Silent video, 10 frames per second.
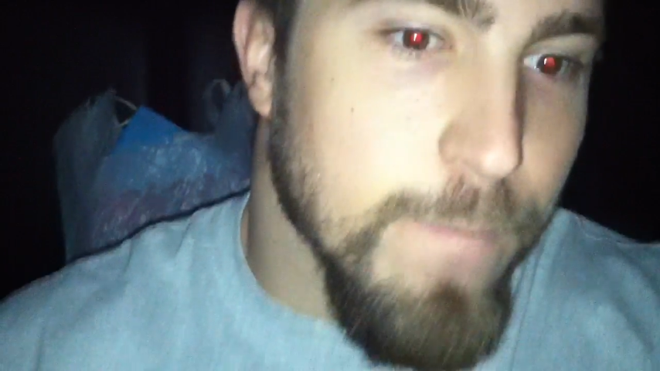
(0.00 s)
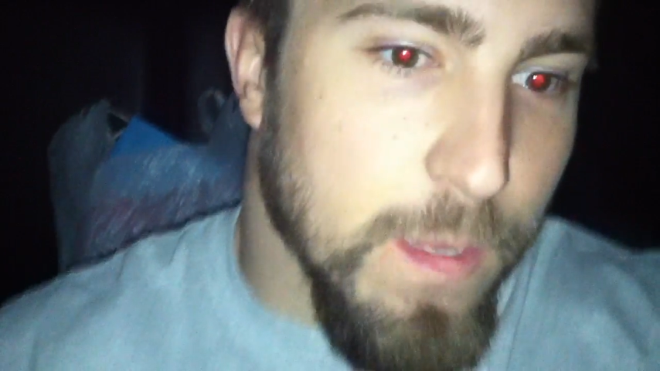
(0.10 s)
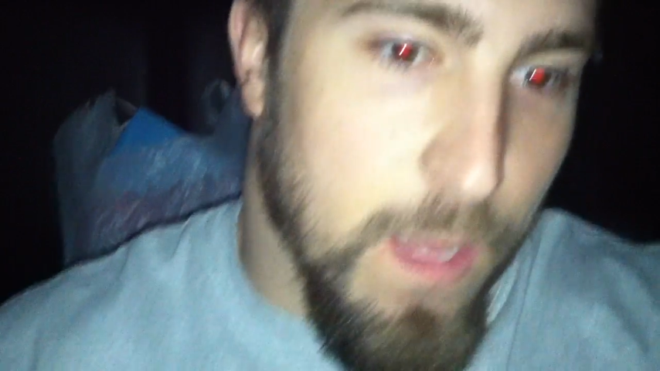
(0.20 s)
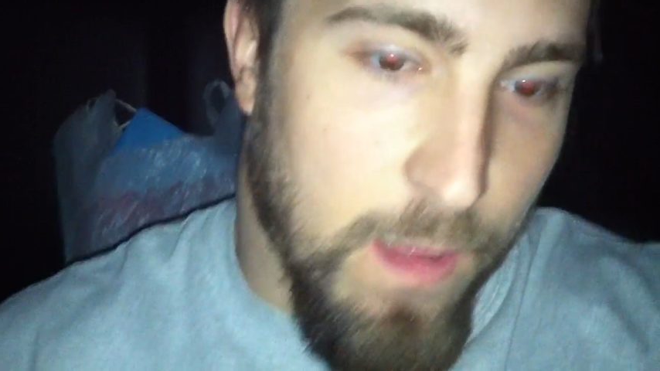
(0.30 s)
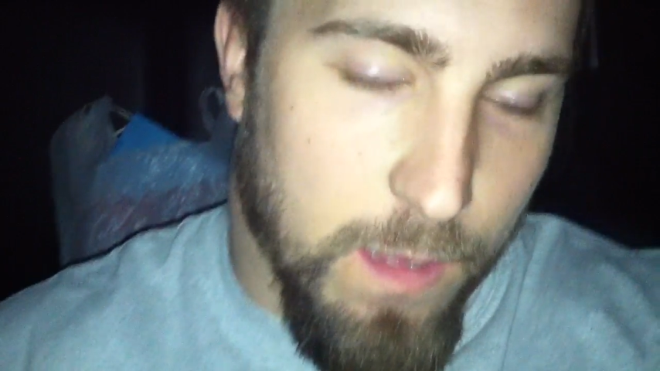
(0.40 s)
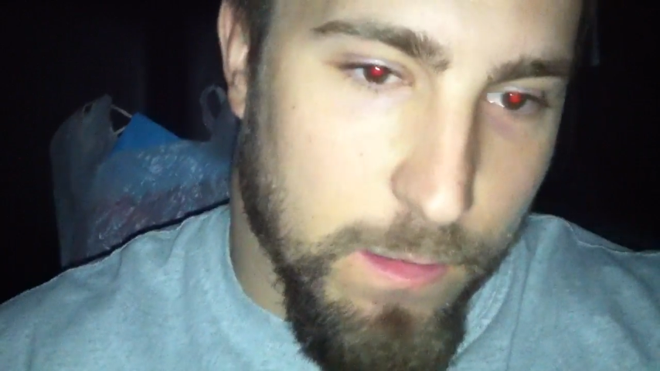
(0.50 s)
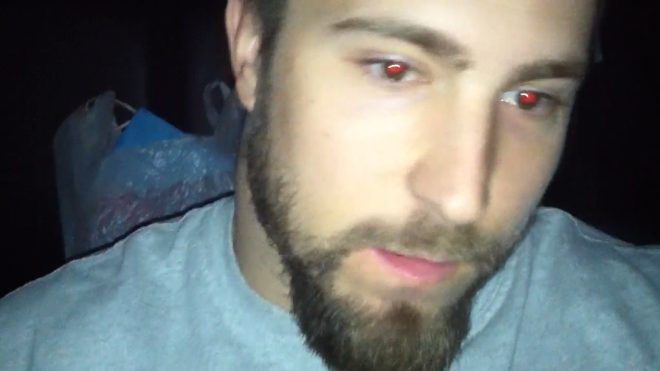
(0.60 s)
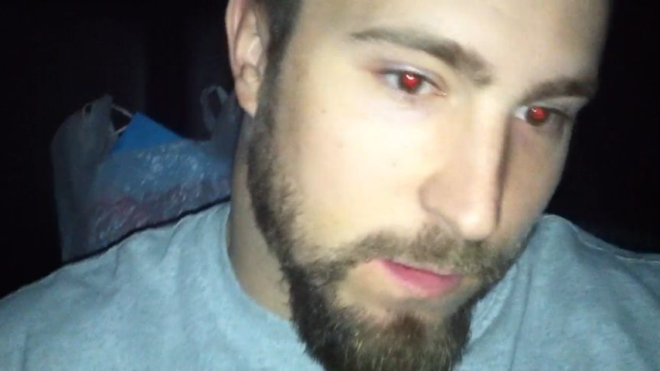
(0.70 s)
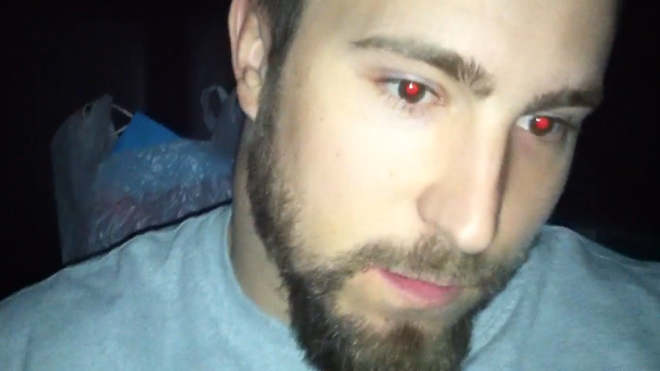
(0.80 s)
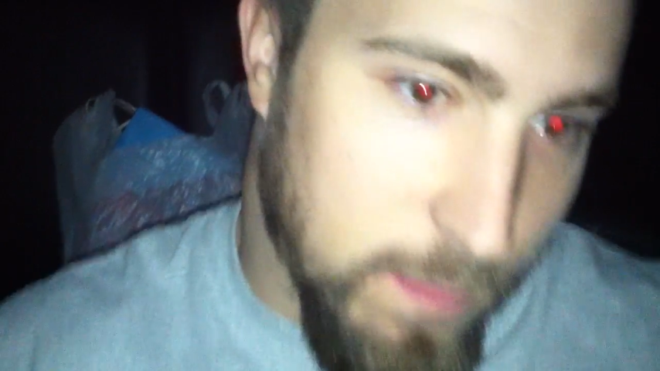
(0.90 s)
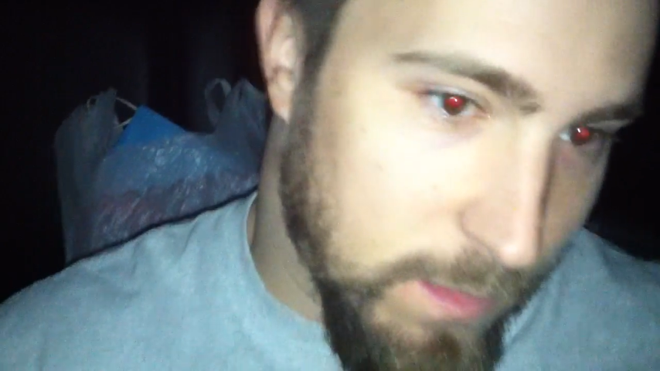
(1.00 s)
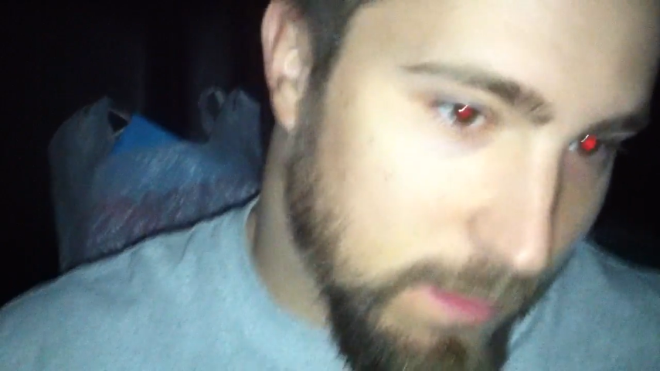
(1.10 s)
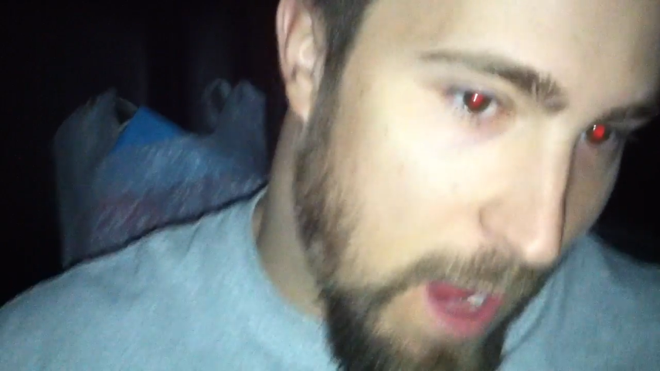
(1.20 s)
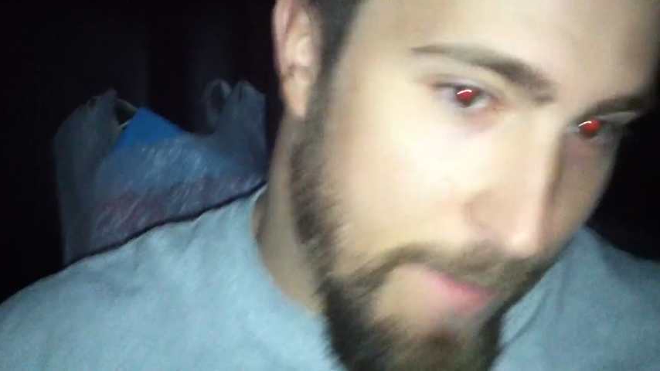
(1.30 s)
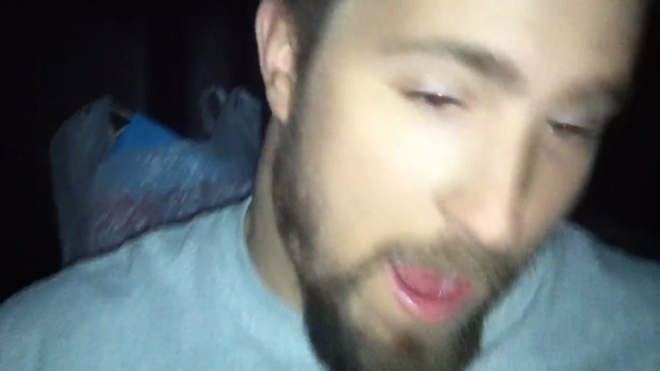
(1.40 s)
is
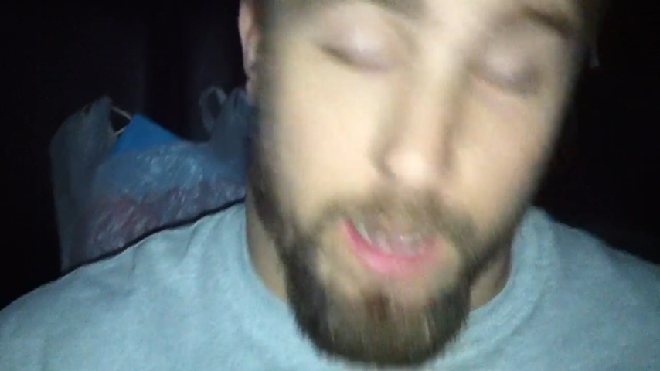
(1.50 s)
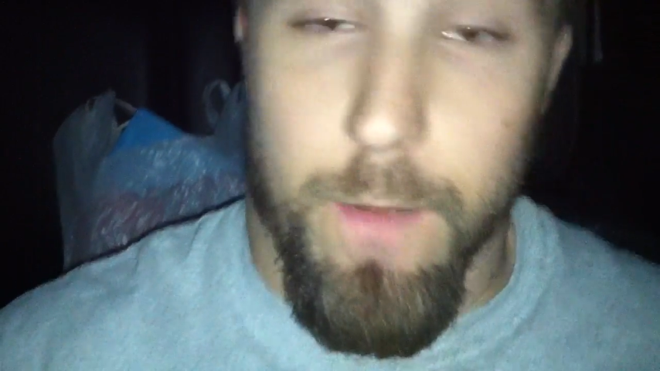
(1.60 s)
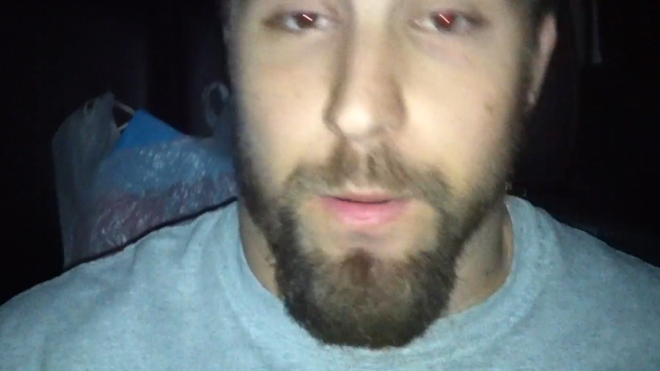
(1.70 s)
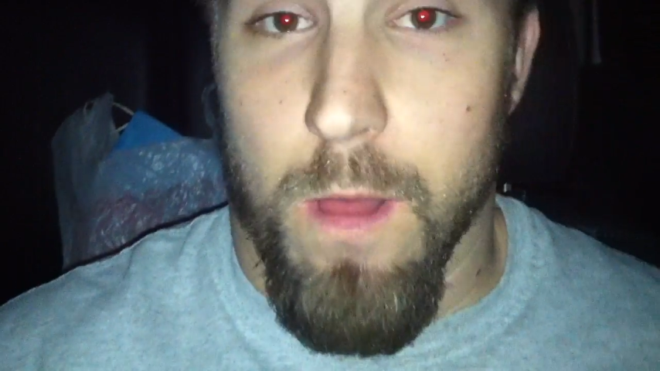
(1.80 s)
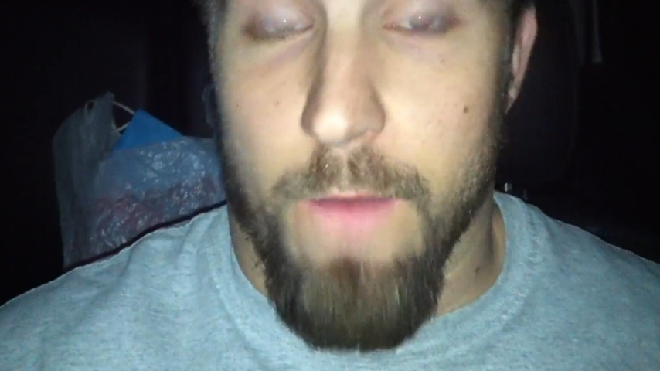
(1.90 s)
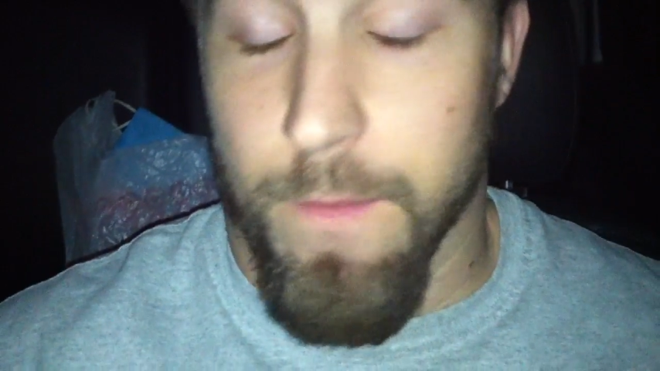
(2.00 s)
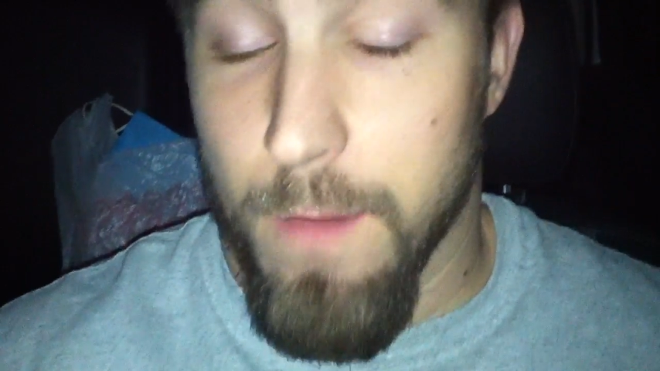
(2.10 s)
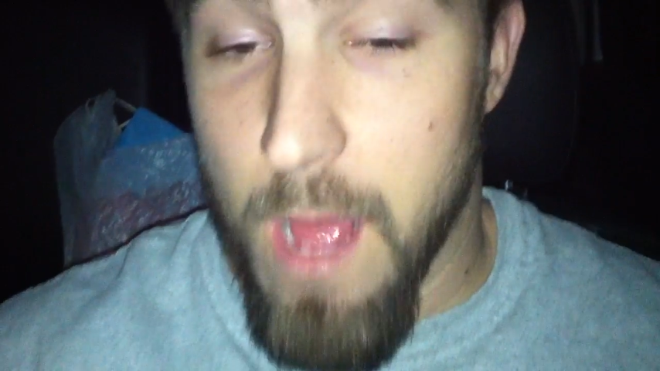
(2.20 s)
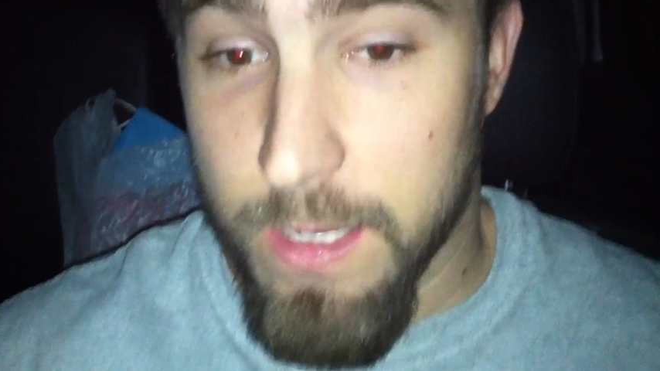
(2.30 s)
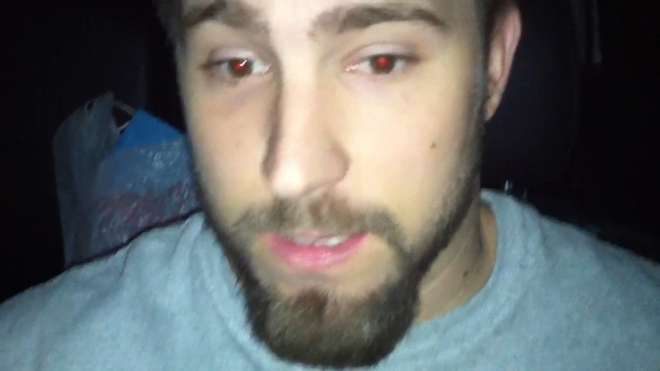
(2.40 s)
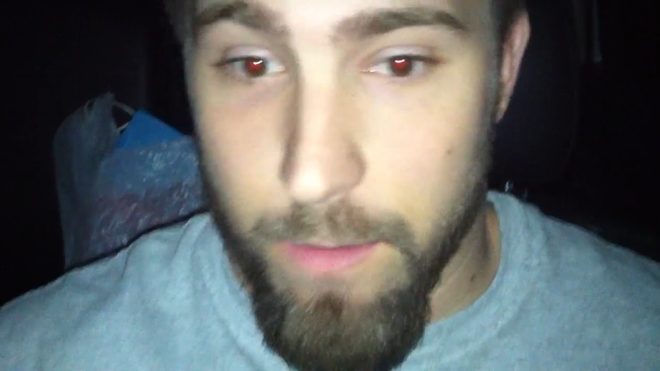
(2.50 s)
I'm not going to pull off the blocks